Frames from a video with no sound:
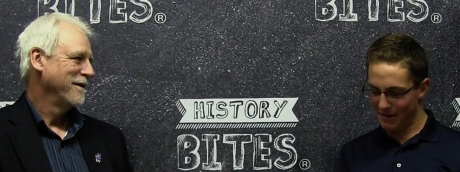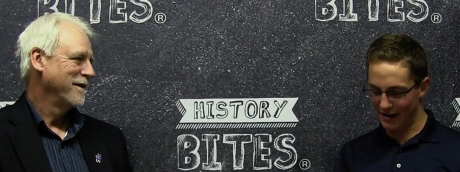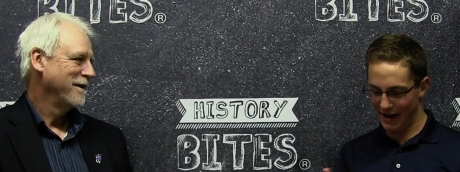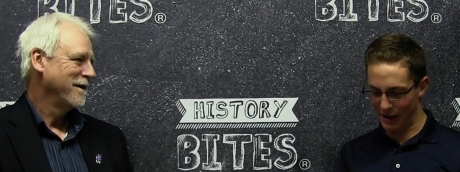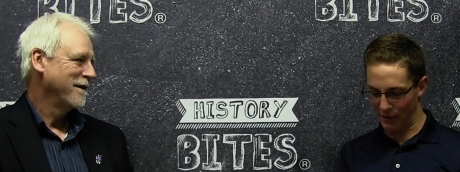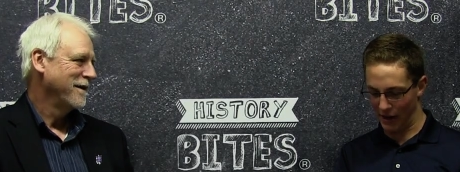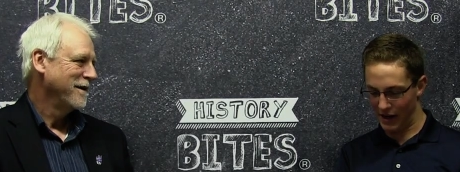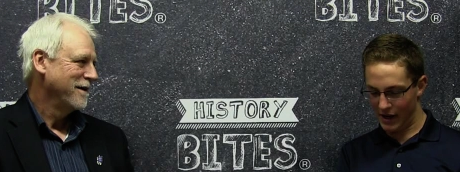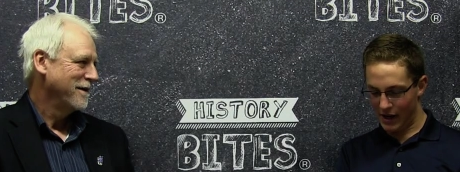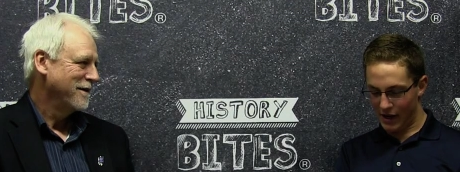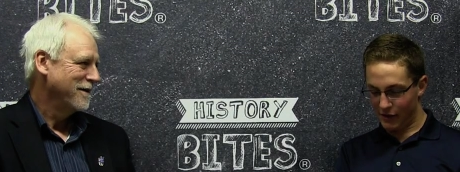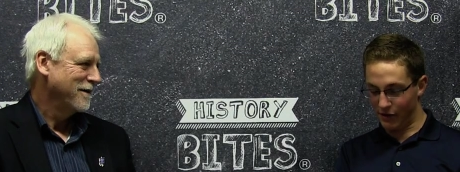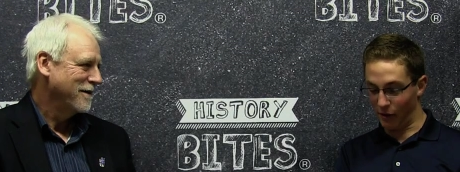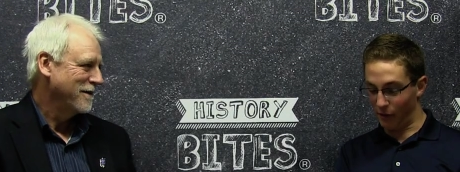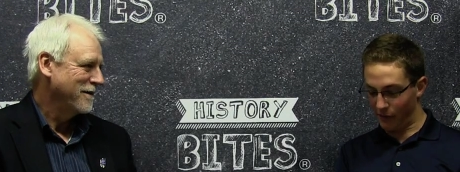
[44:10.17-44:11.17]
Speaker 1: But anyway,
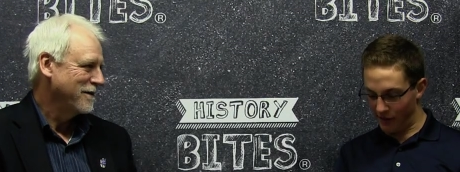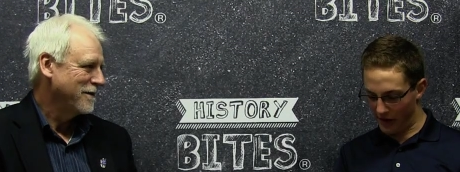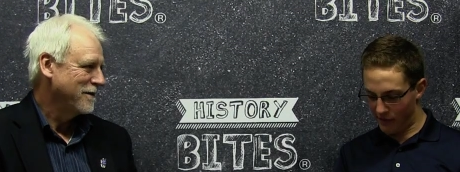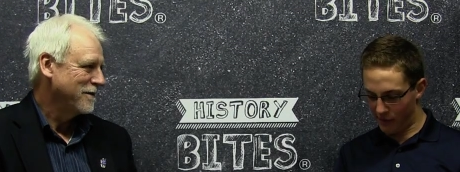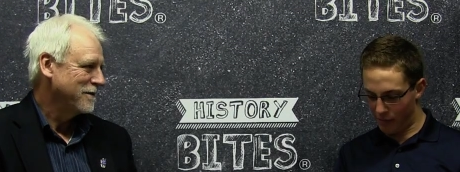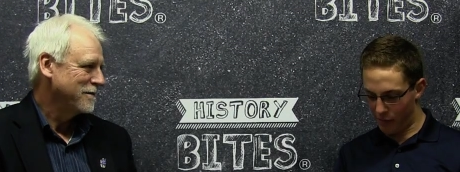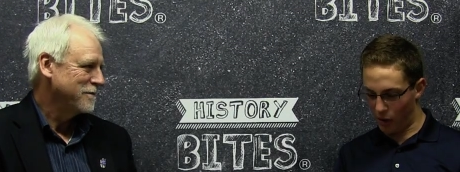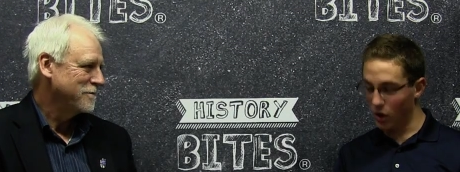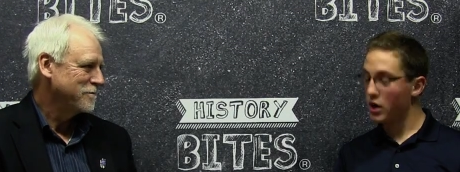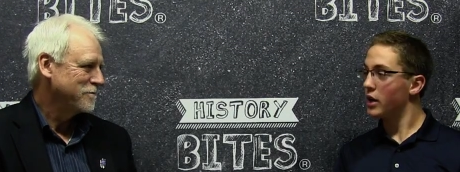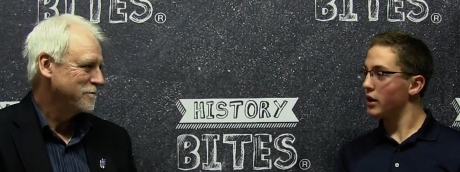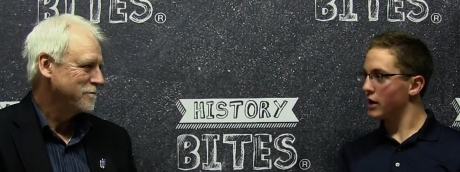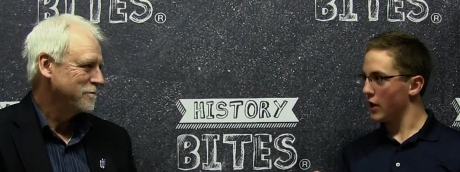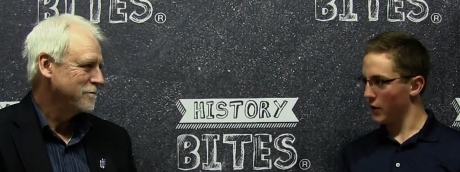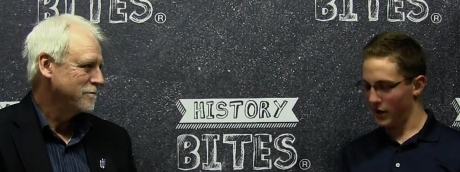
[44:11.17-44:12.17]
so favorite book,
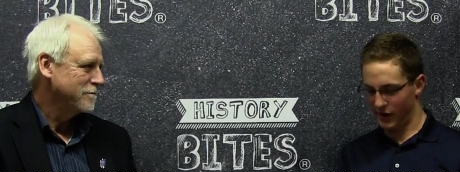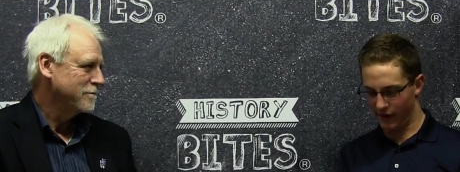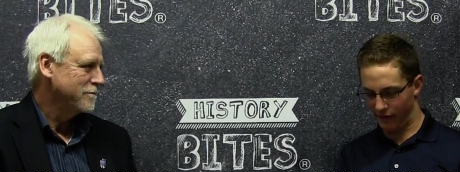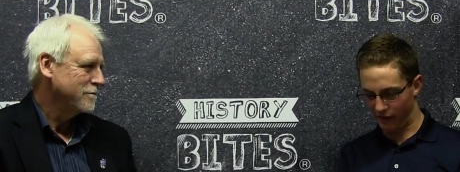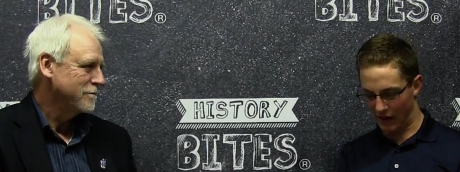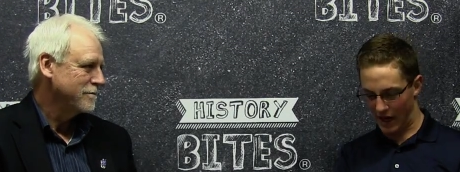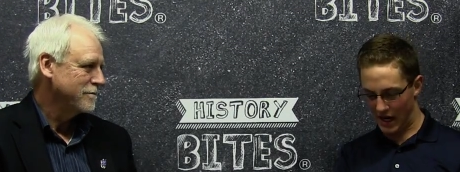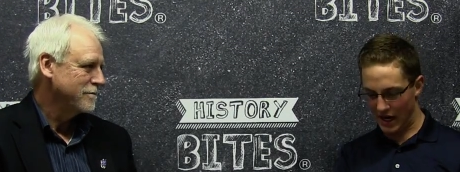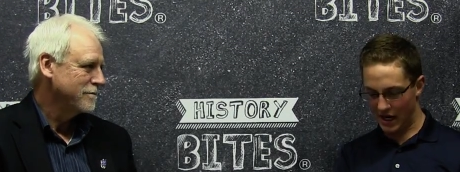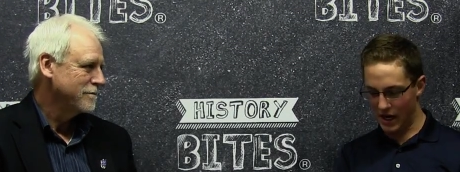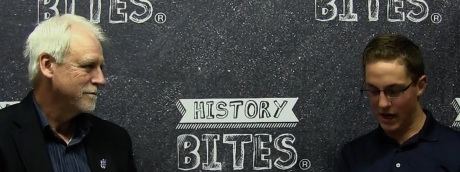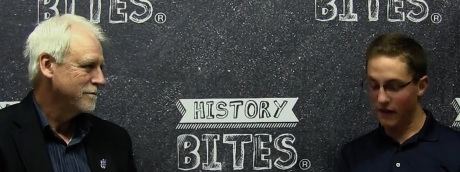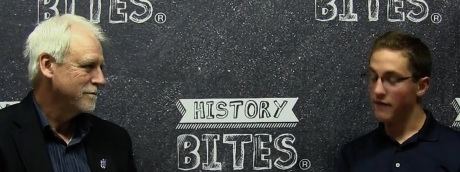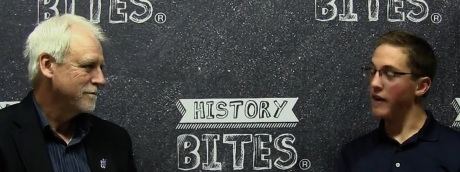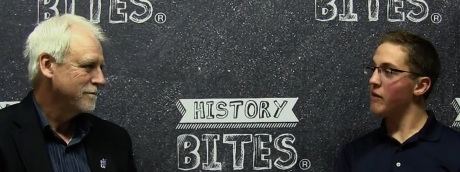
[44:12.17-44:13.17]
Carrying the
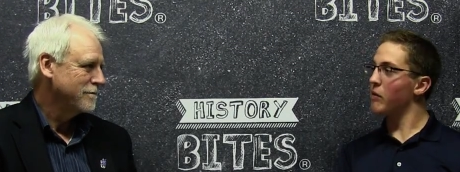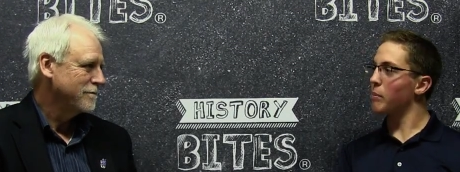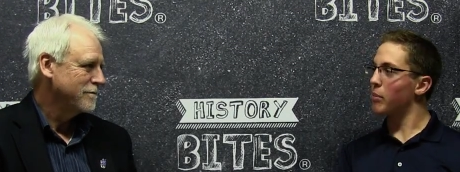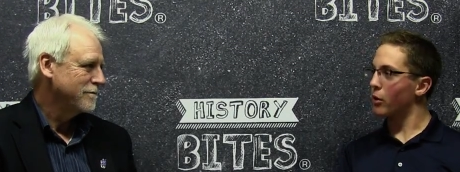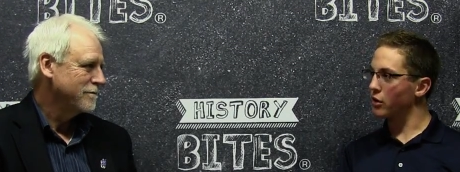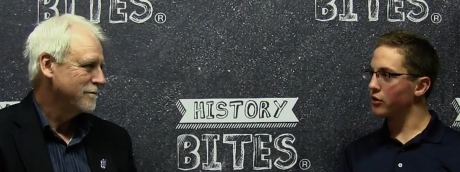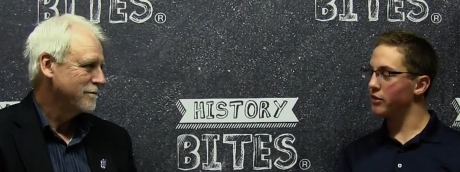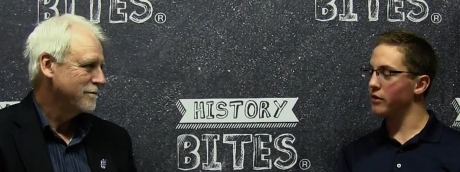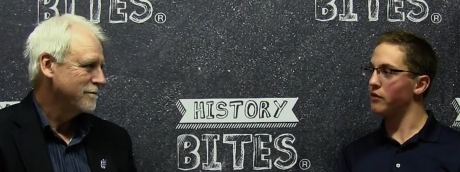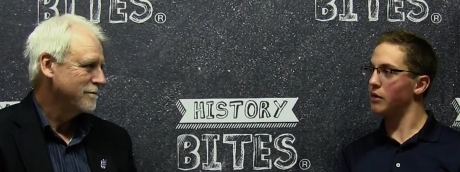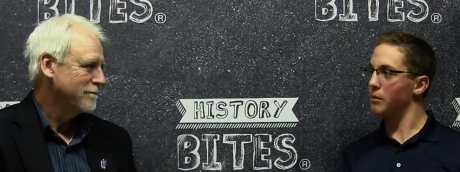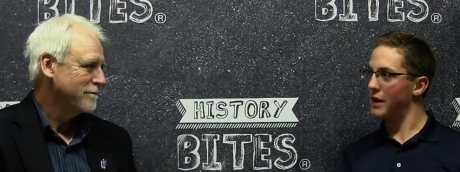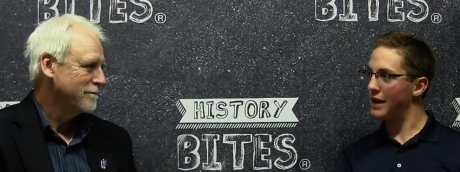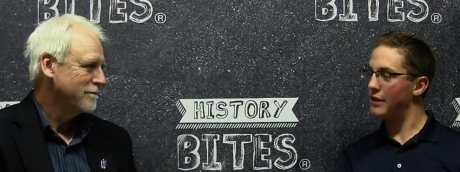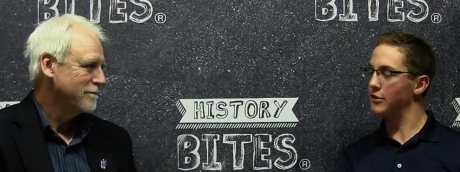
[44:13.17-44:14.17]
Flag. Favorite person
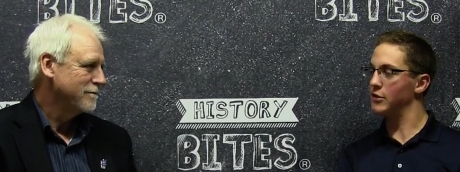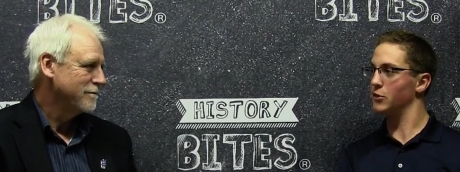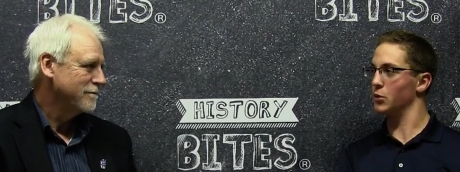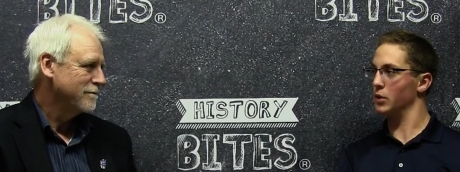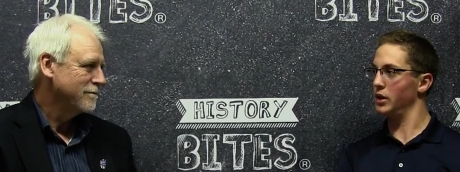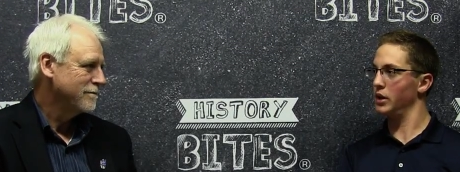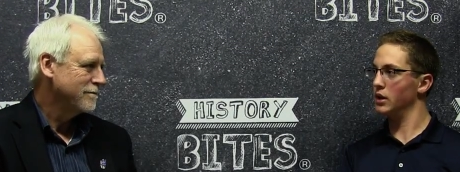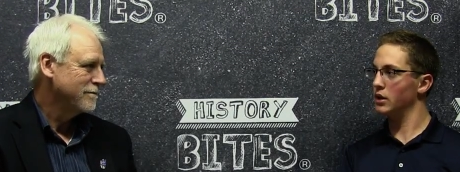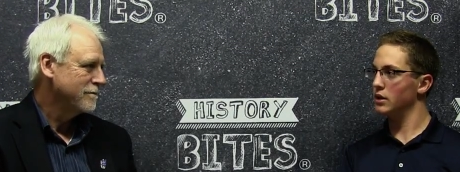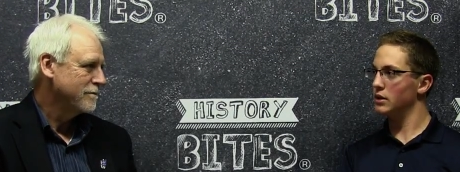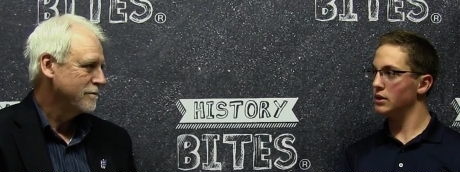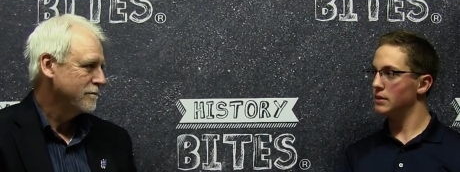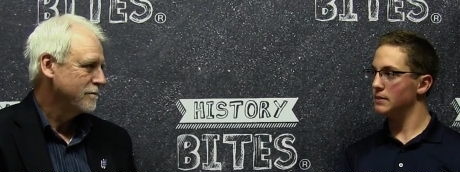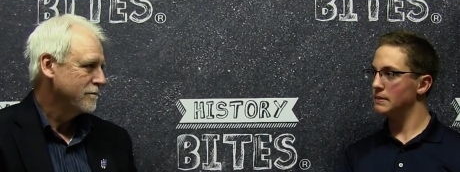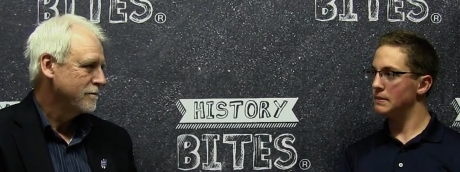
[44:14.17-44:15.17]
from history?
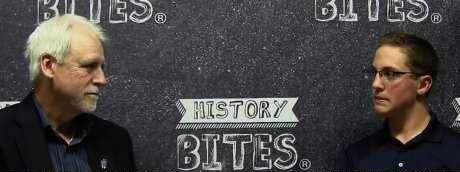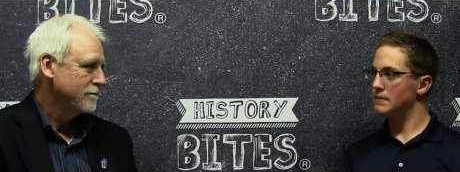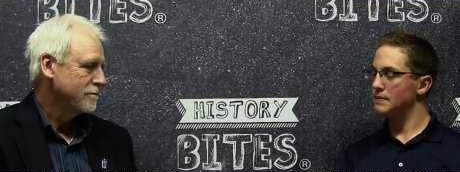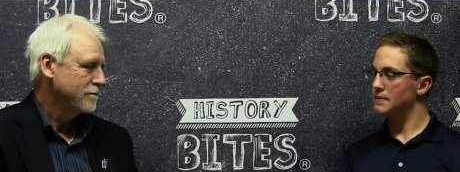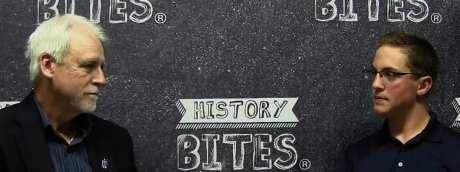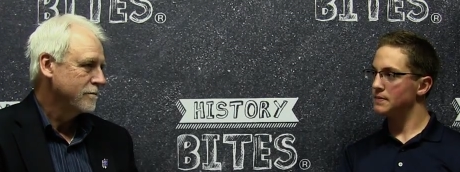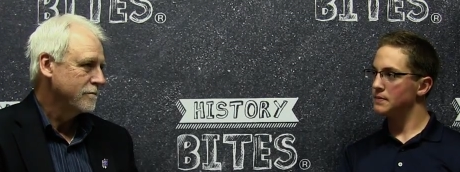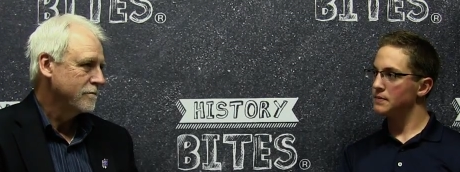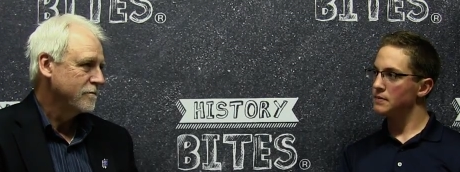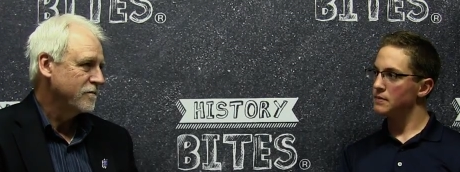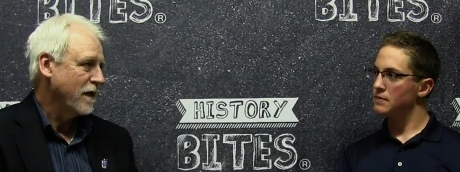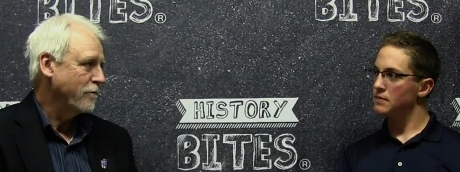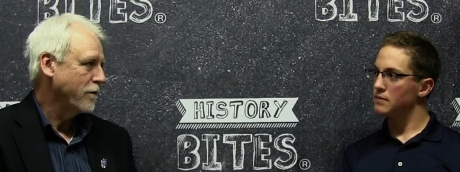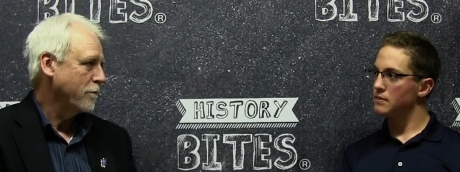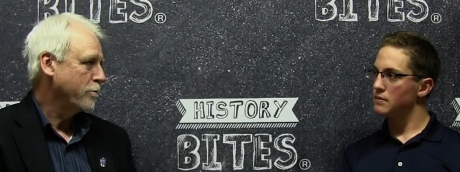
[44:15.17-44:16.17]

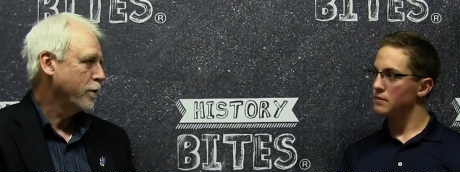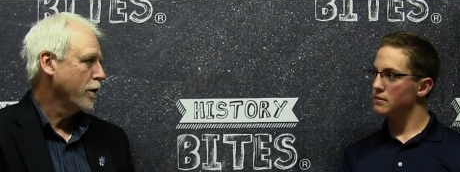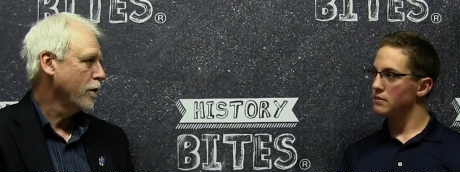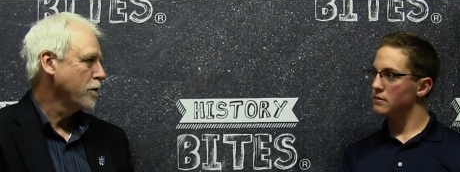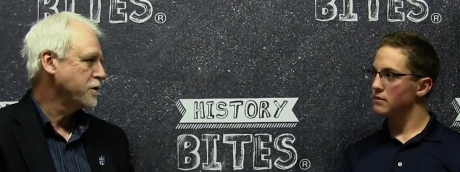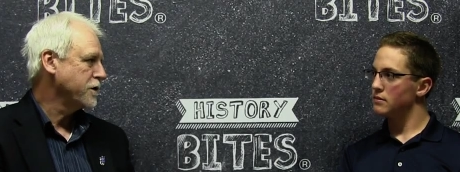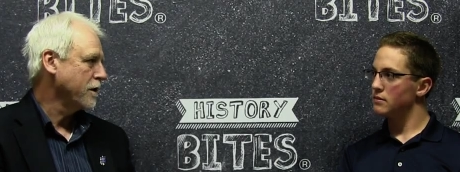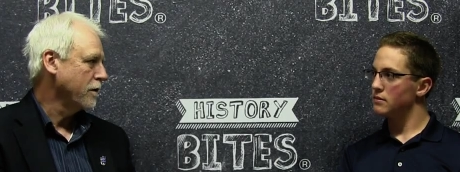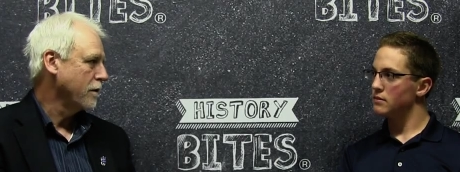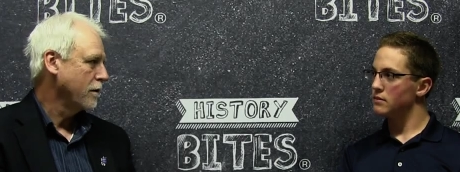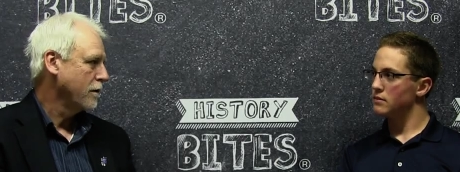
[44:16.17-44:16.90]
Speaker 2: Favorite person?